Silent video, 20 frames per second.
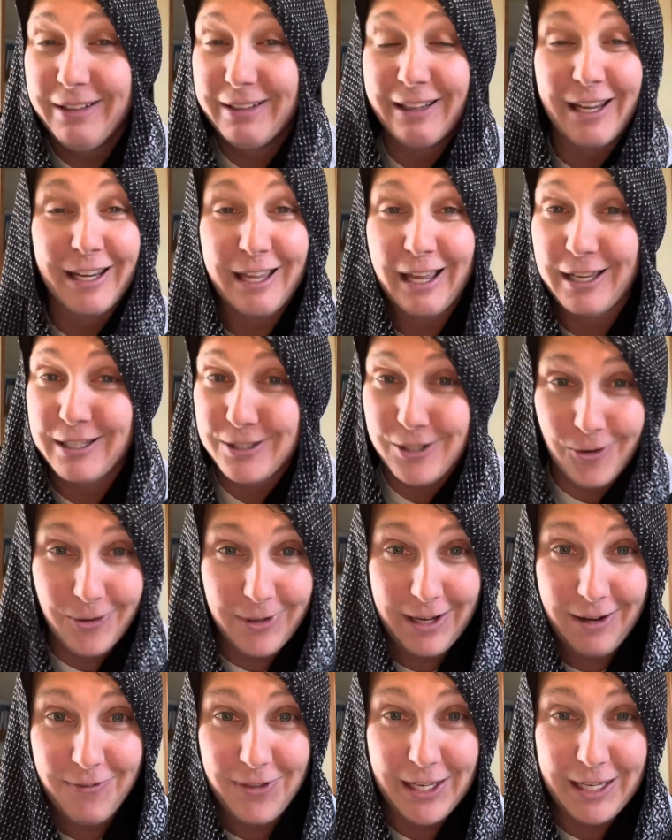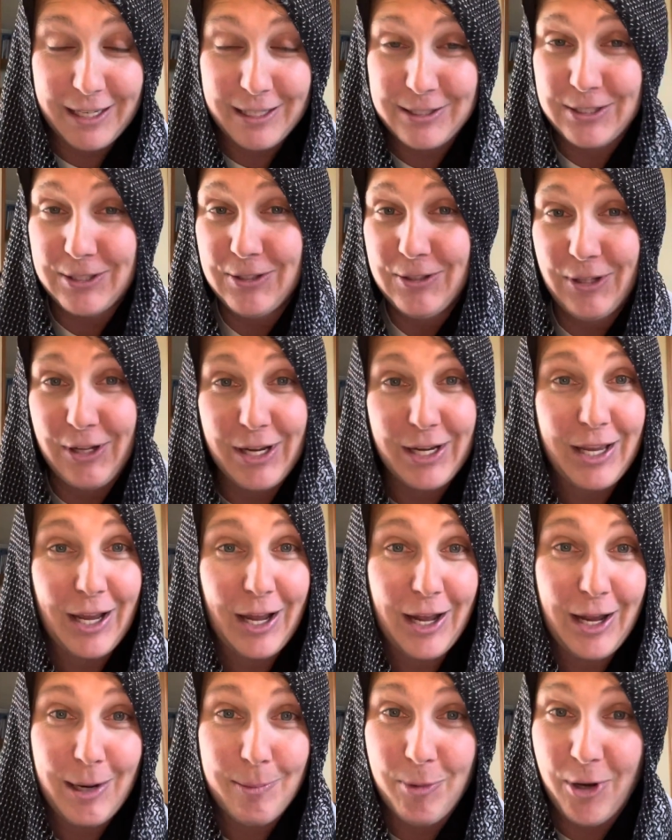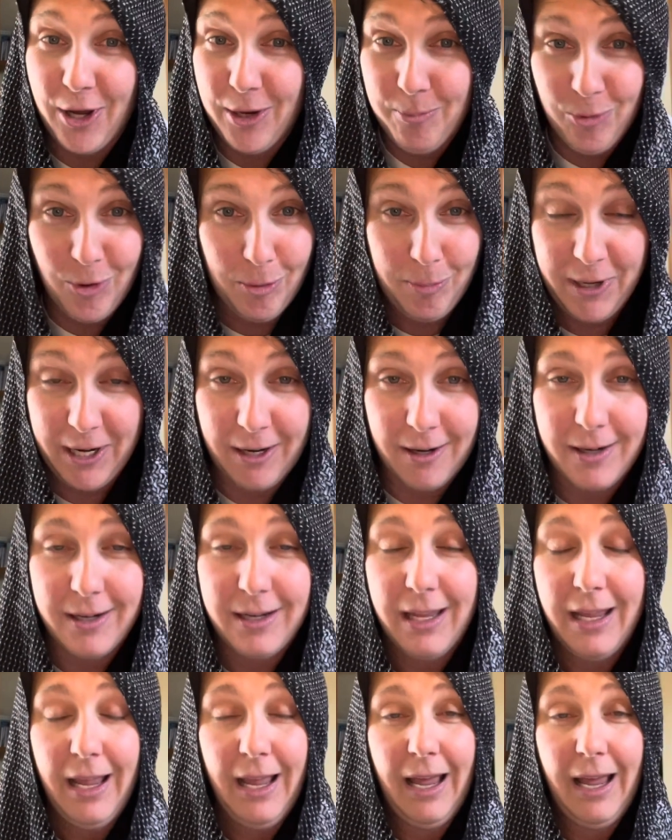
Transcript: like I don't have the answer, like I'm unprepared.